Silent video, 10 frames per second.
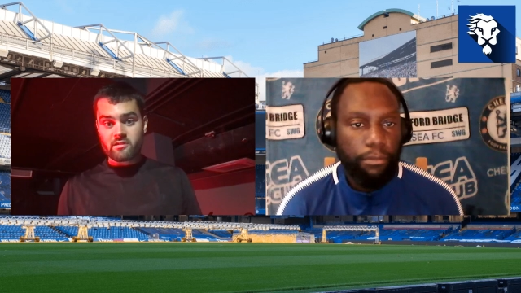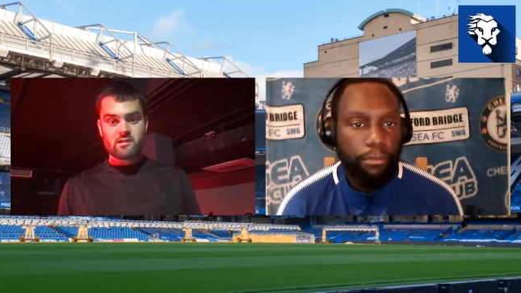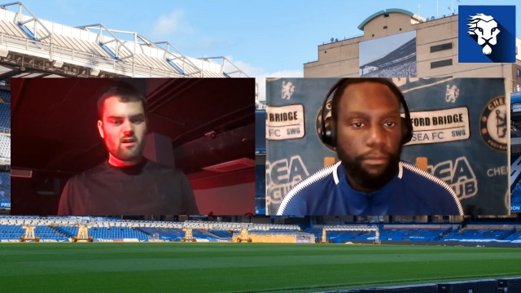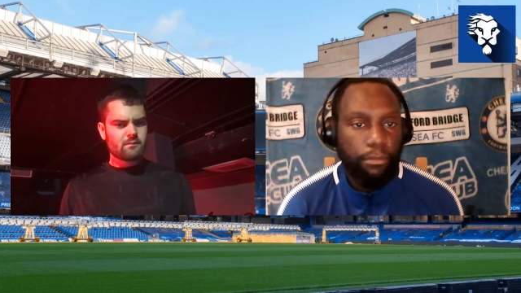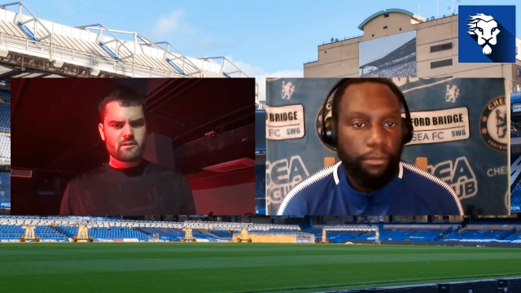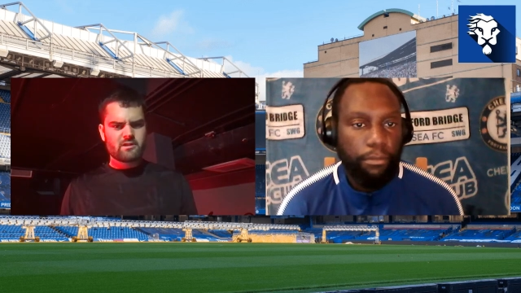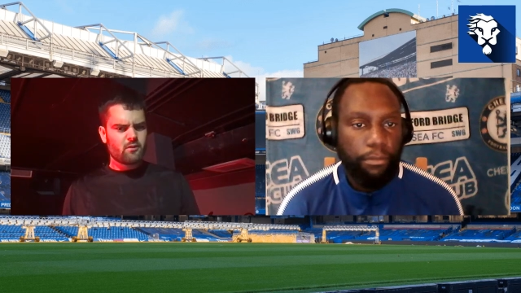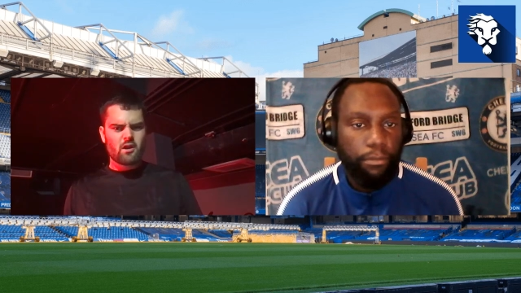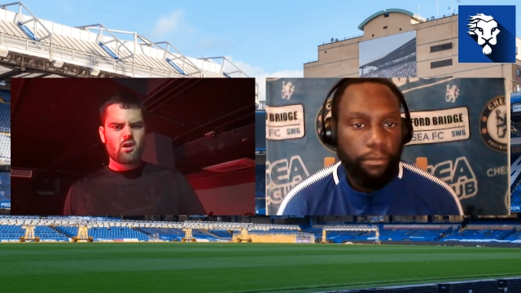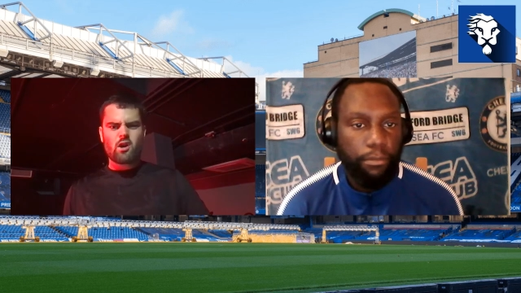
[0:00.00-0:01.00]
Speaker 1: start, especially when
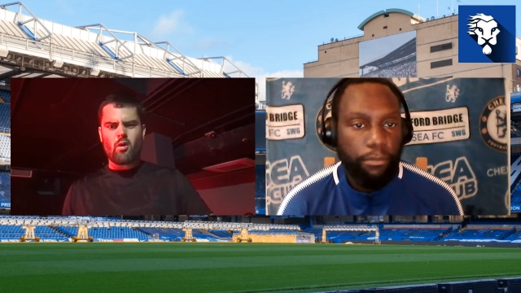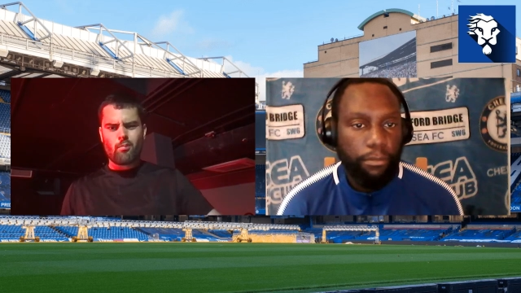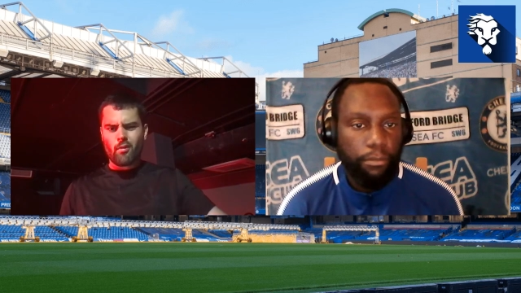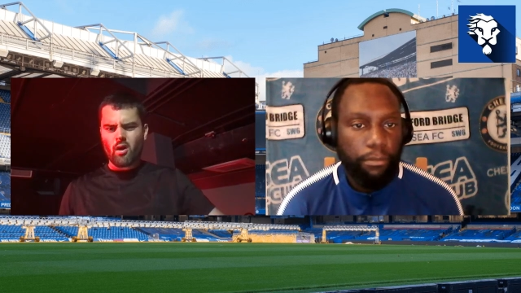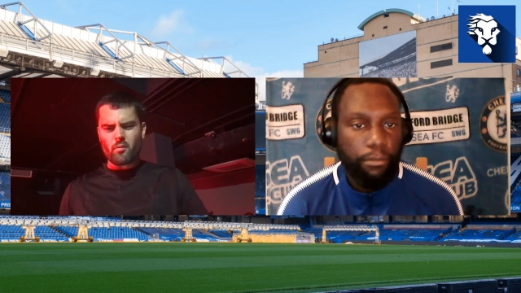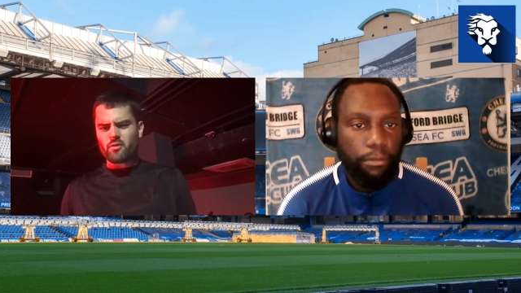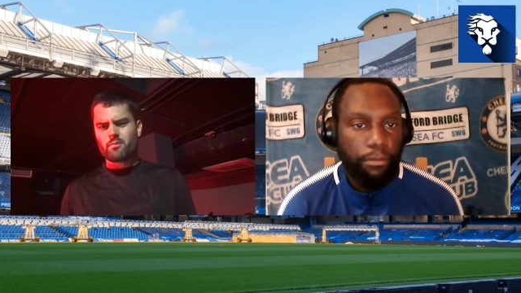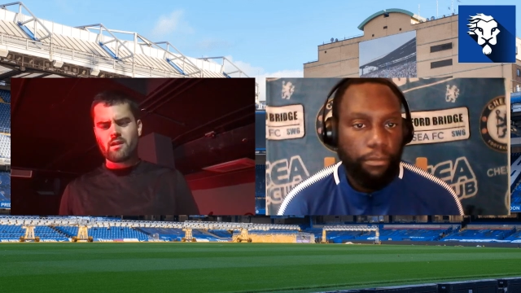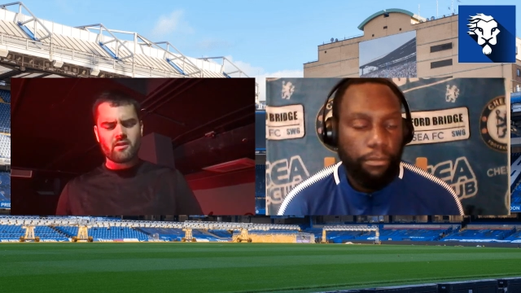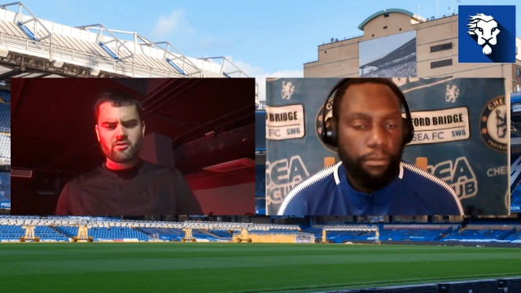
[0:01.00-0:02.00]
you got Cole Palmer who's
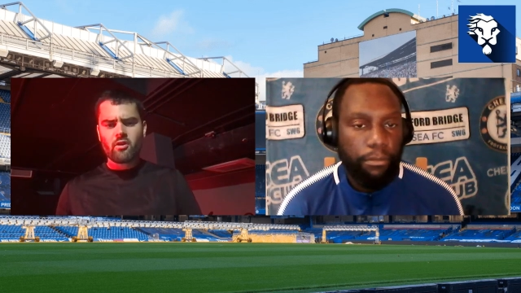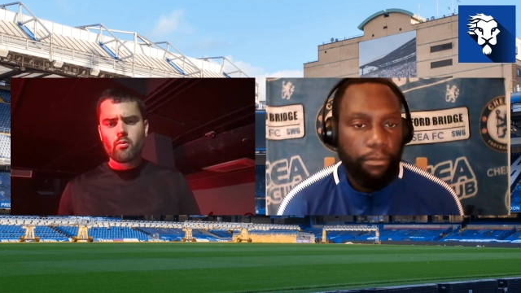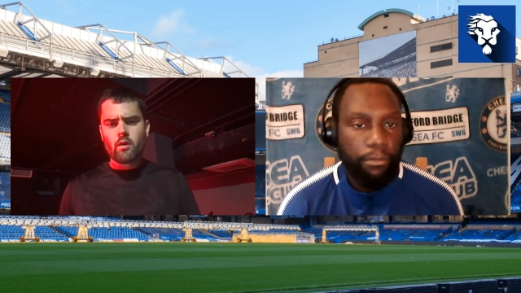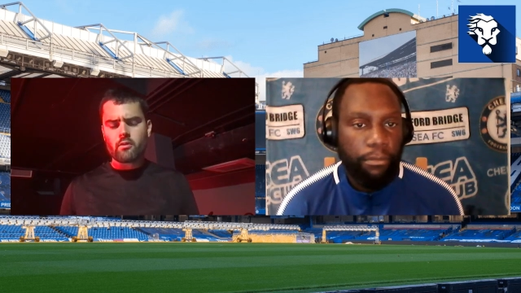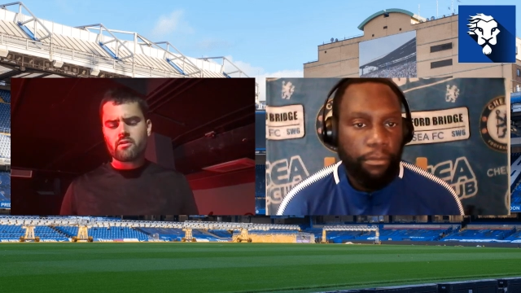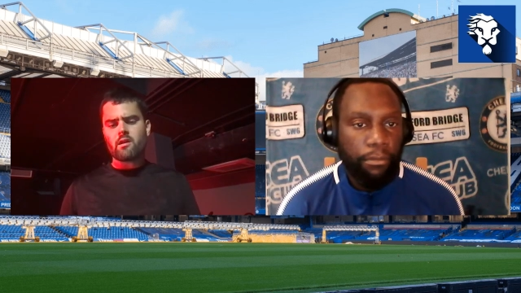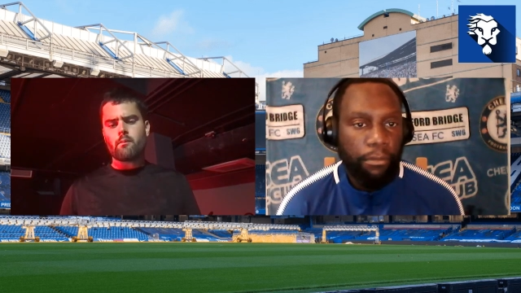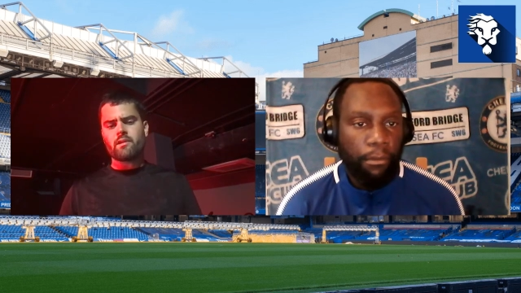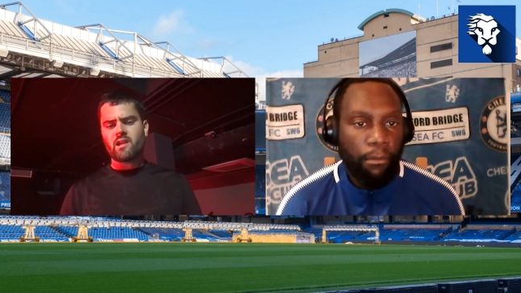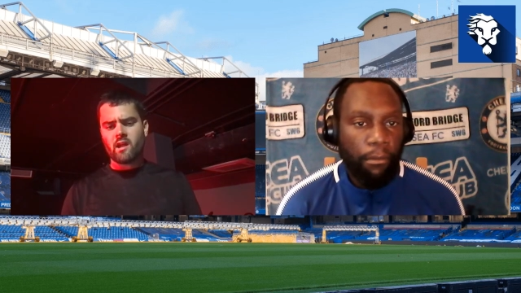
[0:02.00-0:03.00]
playing so well as a
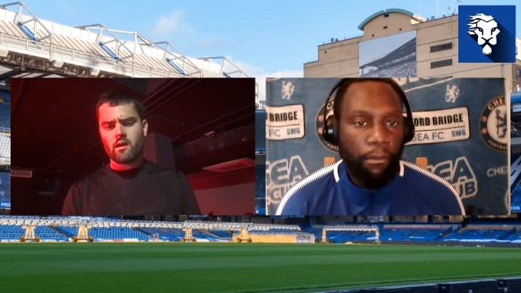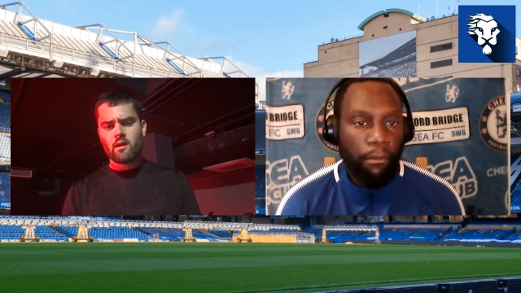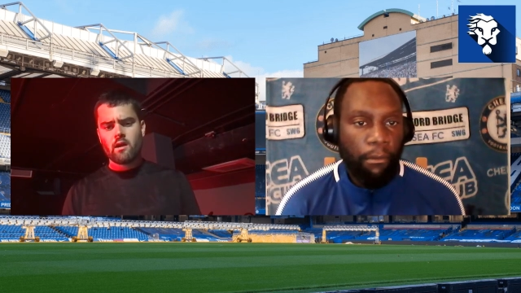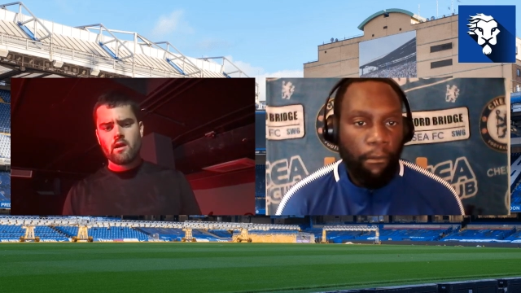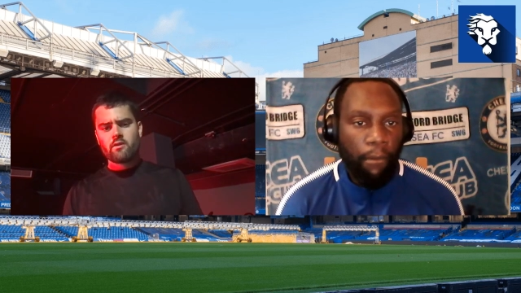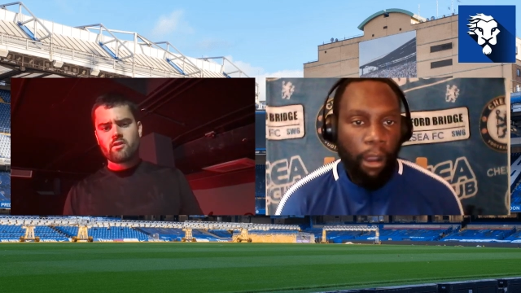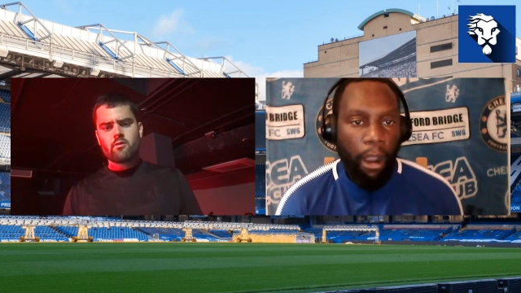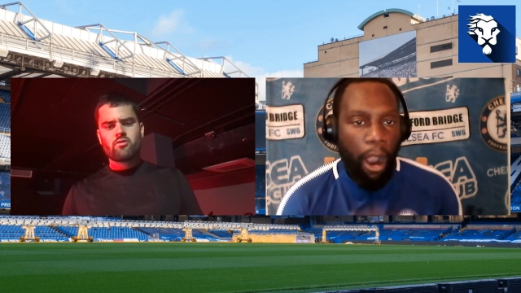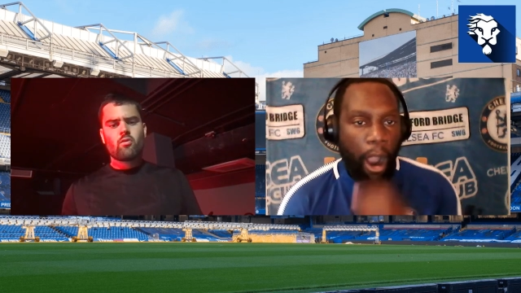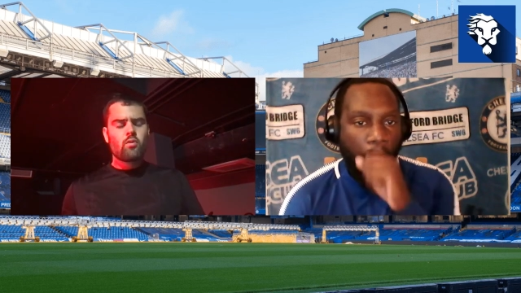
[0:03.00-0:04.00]
number ten. So,
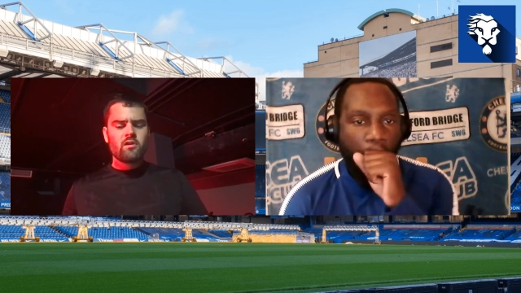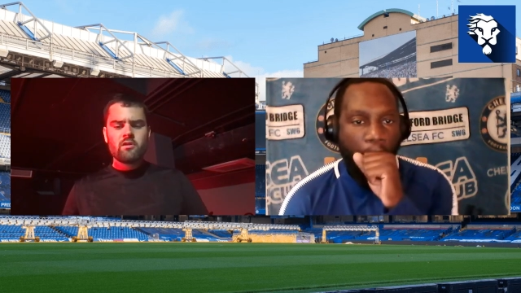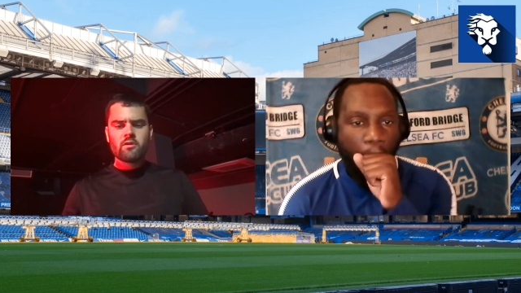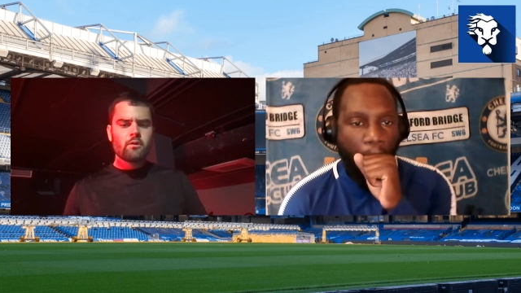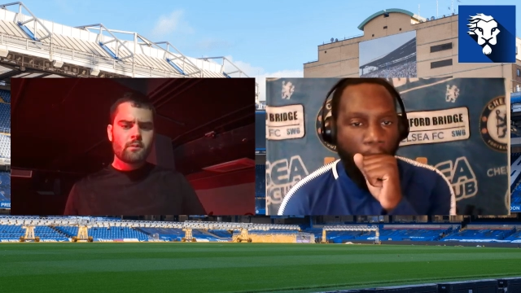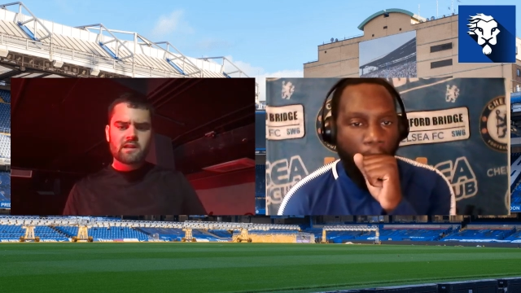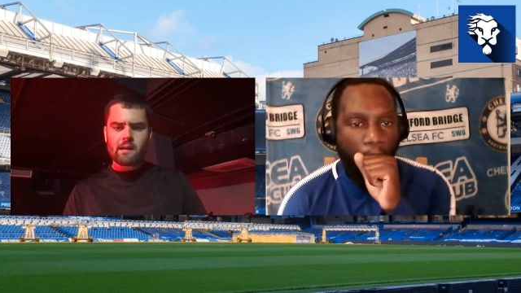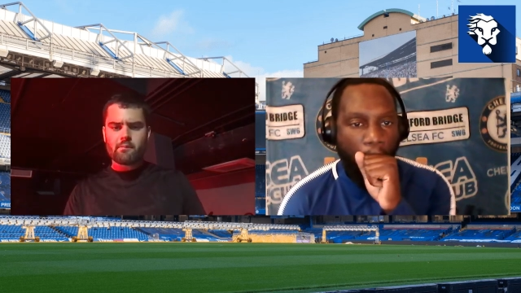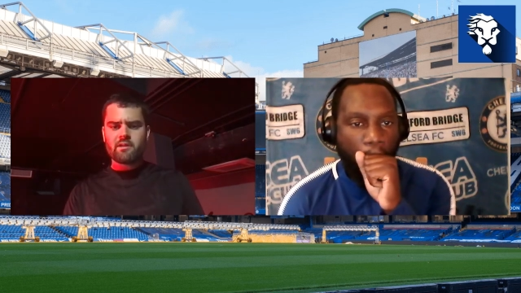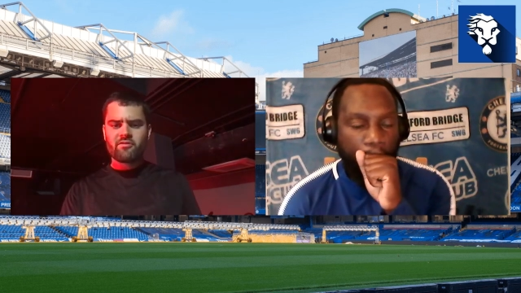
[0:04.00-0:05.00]
so what are you doing with that
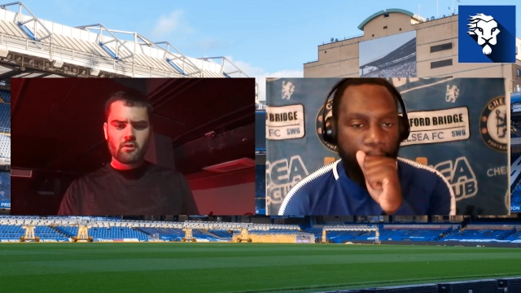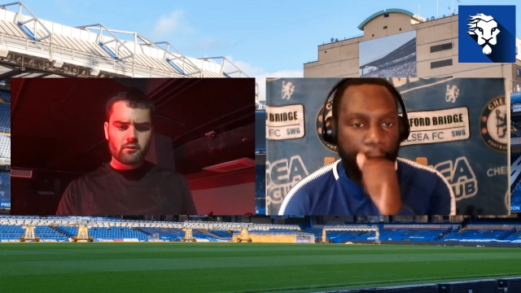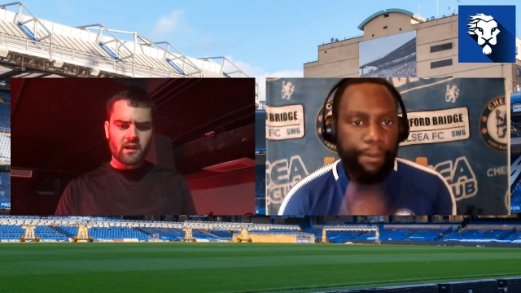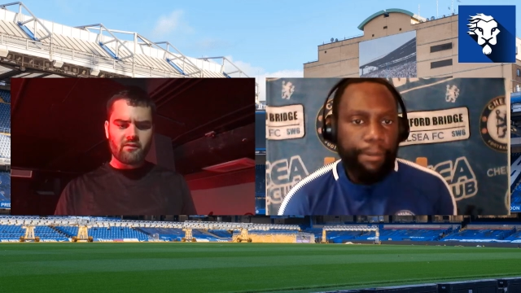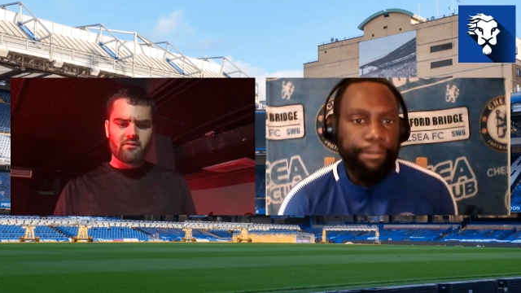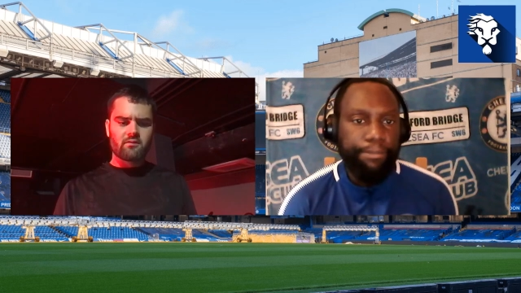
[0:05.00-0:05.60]
midfield, Kev?